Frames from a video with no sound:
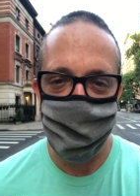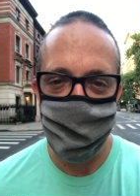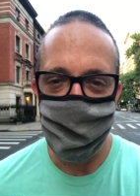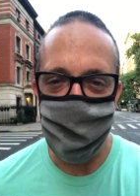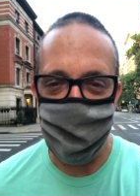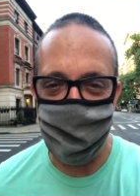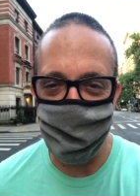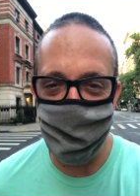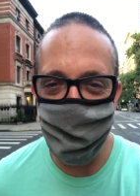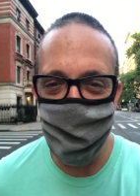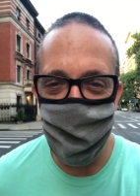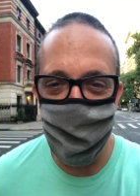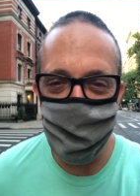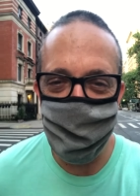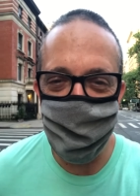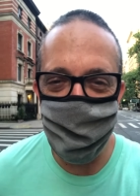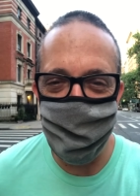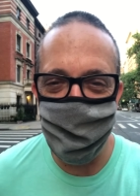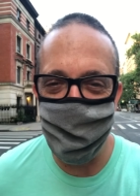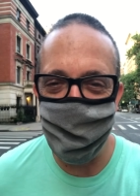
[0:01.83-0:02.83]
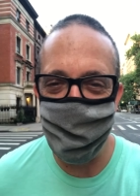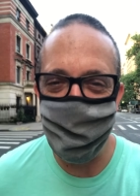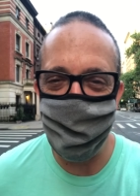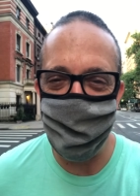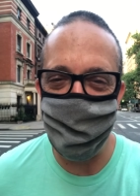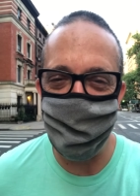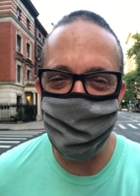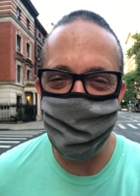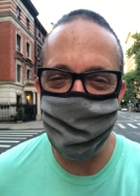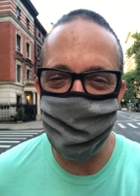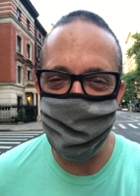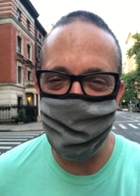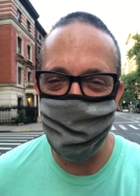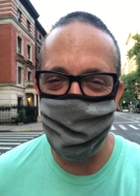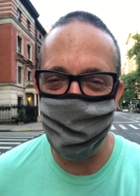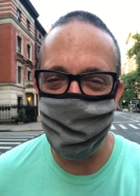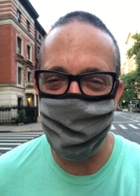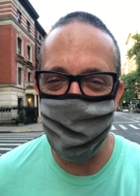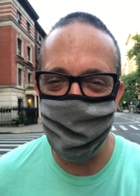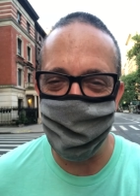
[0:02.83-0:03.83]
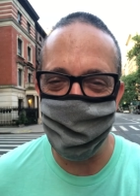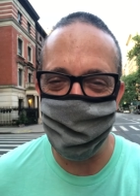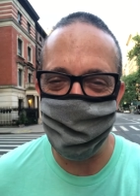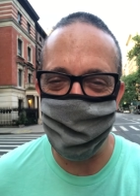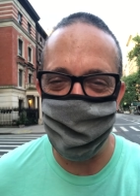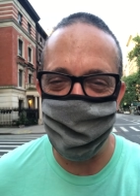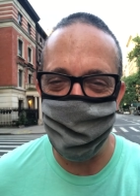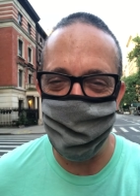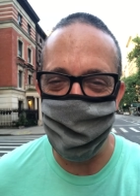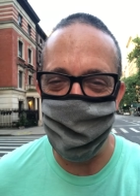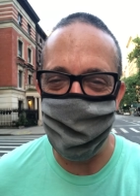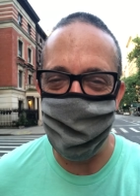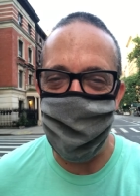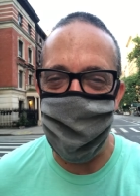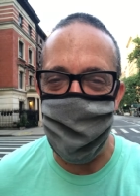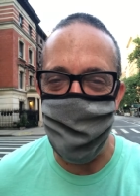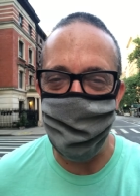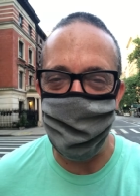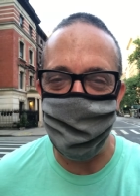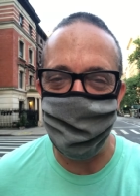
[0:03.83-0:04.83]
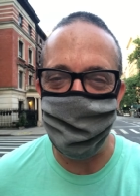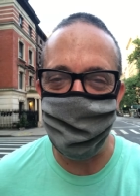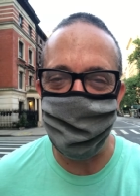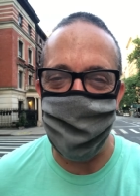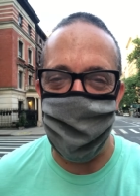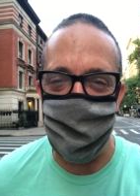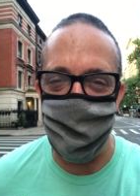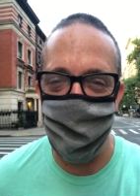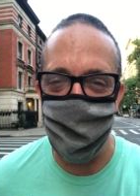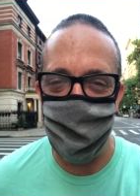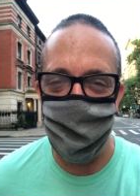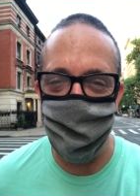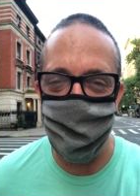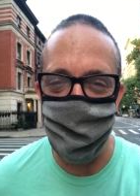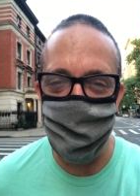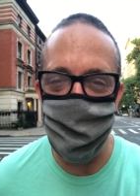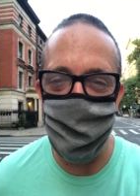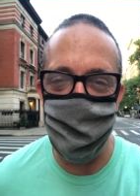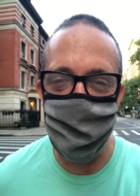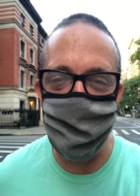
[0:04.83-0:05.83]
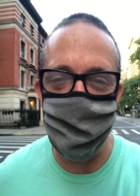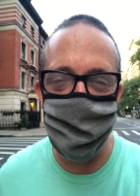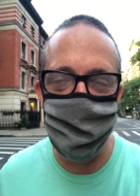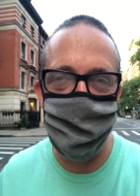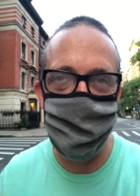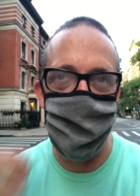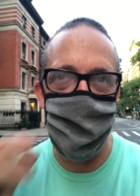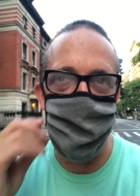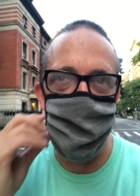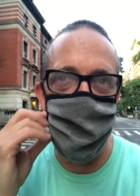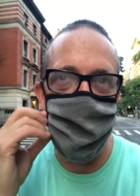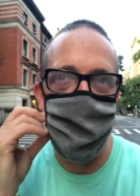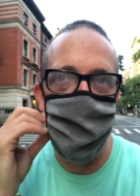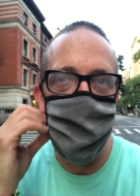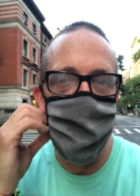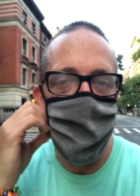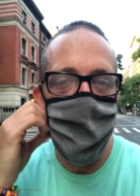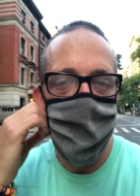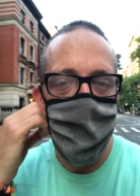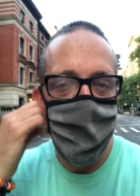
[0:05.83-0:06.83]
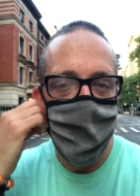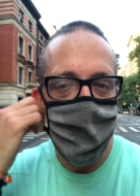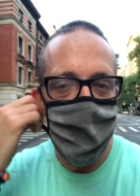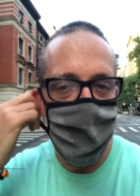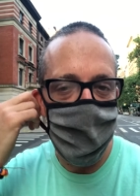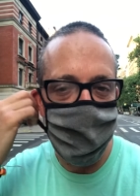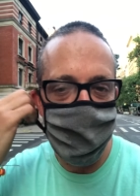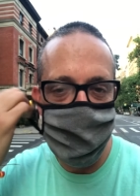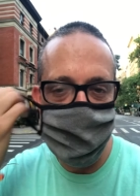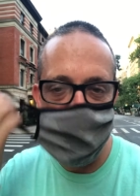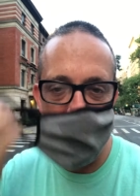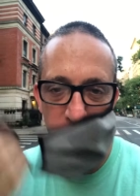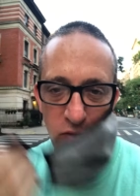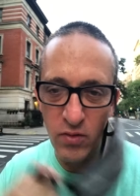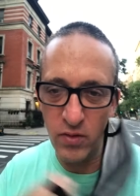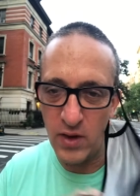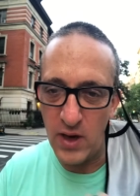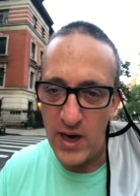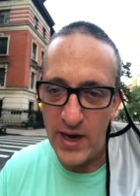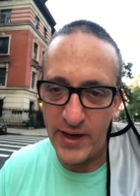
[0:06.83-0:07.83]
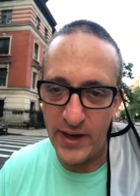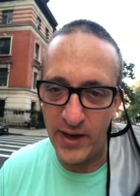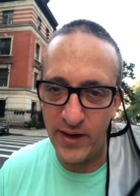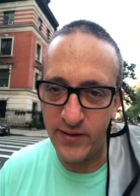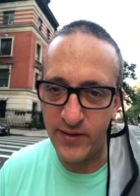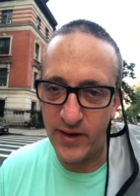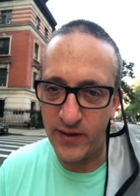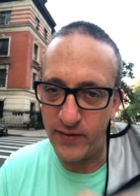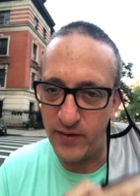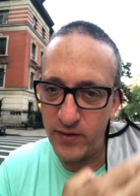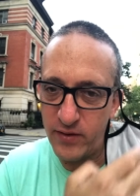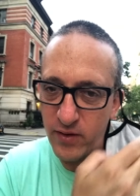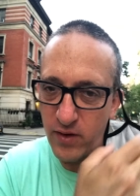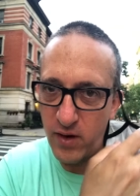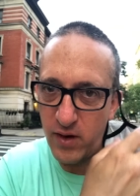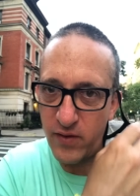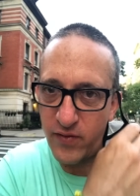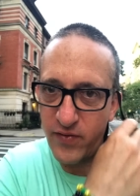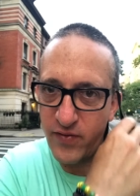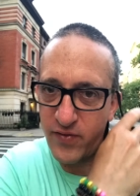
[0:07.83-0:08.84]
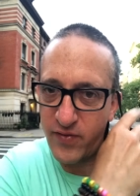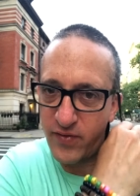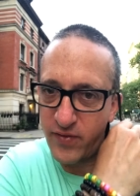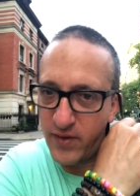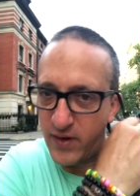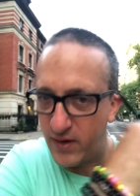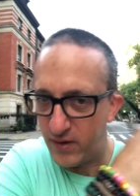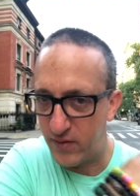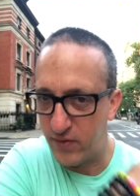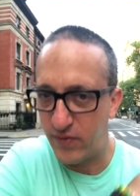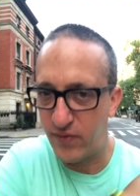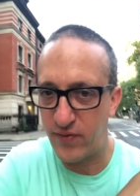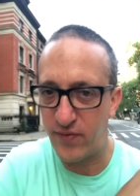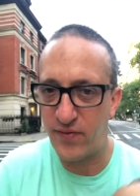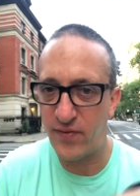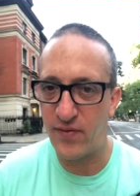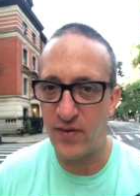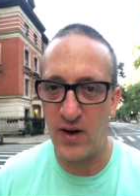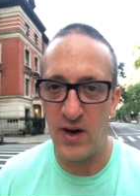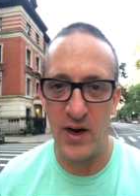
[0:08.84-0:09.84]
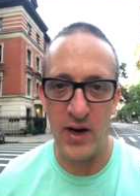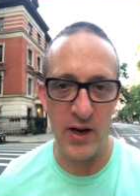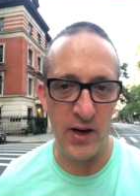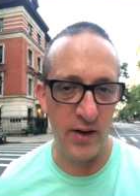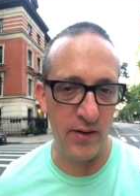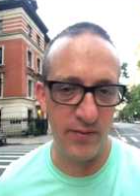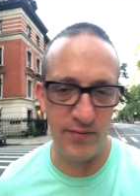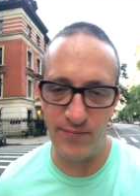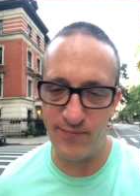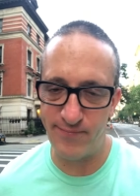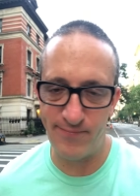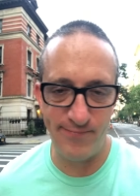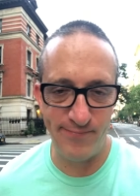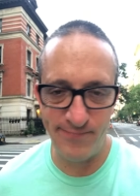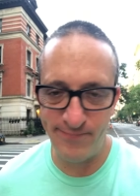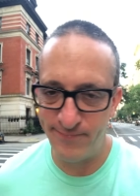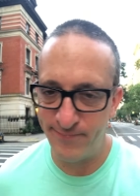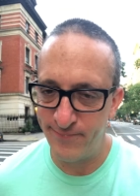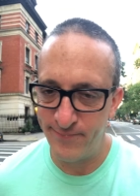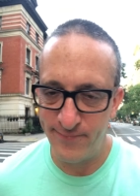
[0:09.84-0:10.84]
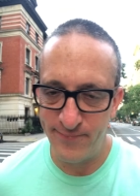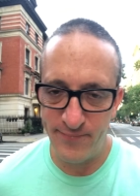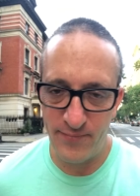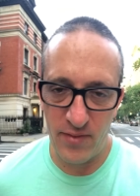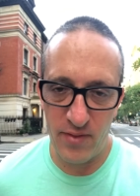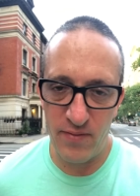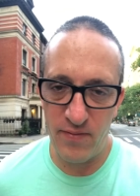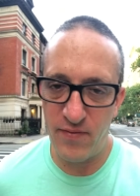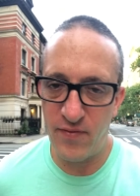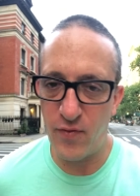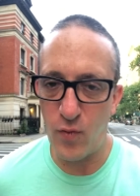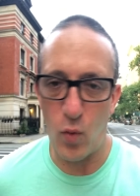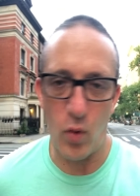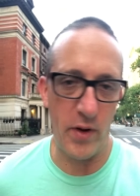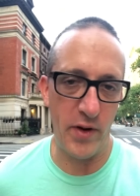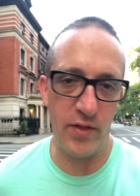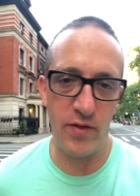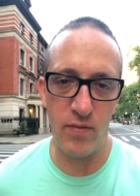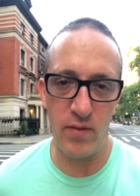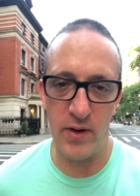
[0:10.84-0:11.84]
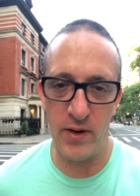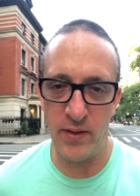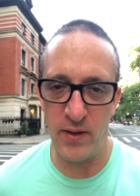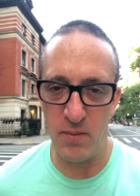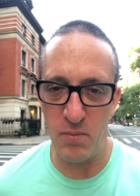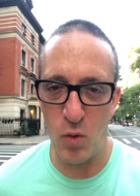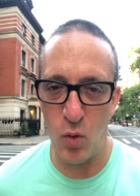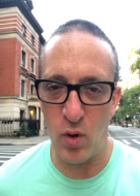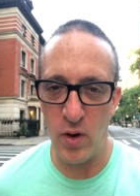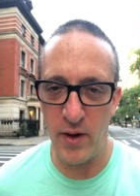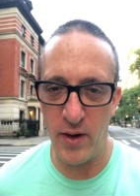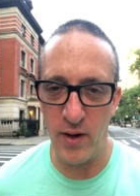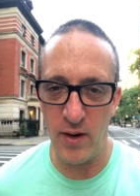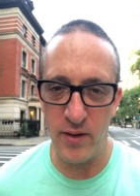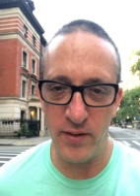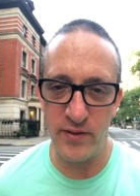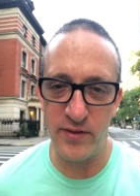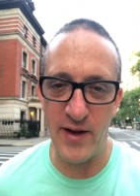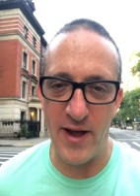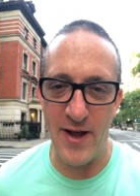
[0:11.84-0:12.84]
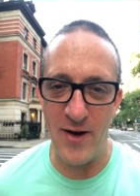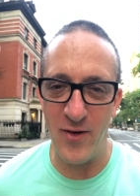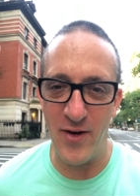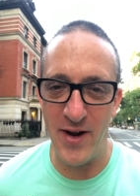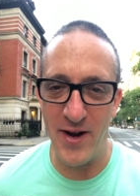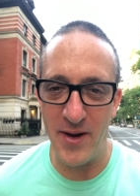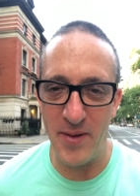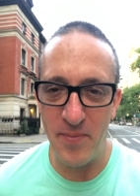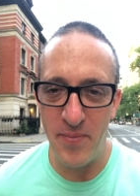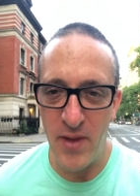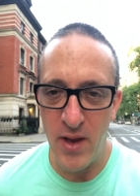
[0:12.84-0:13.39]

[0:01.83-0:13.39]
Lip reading: Hey, it's Paul Zweben of the Zweben team of Douglas Elliman. Happy Saturday, the 27th of June. I gotta take this off. It's 5:43 in the morning on Saturday.